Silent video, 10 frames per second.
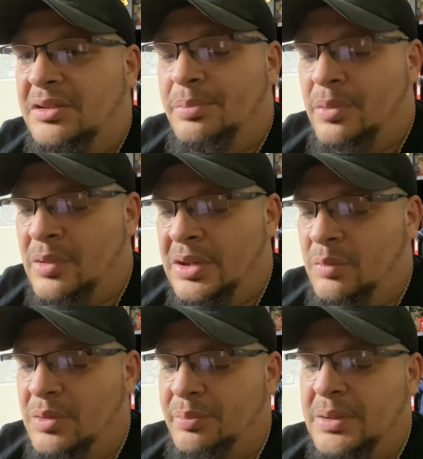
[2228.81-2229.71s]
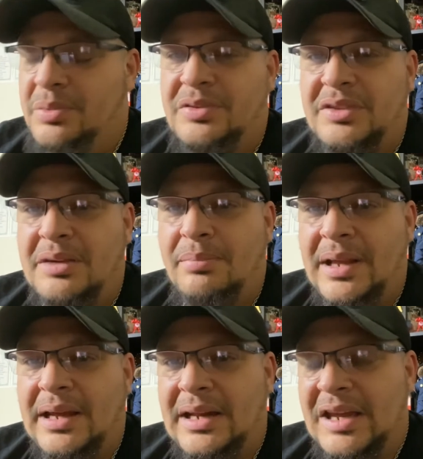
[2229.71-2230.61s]
The point when people say
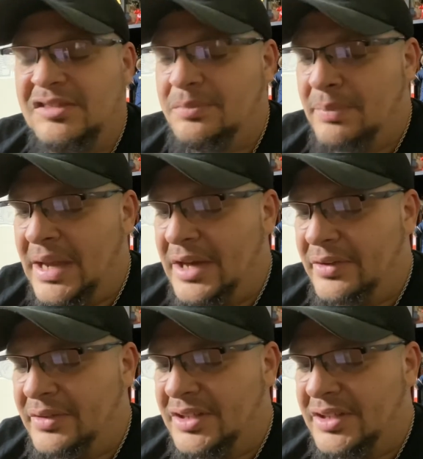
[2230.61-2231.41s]
Black lives matter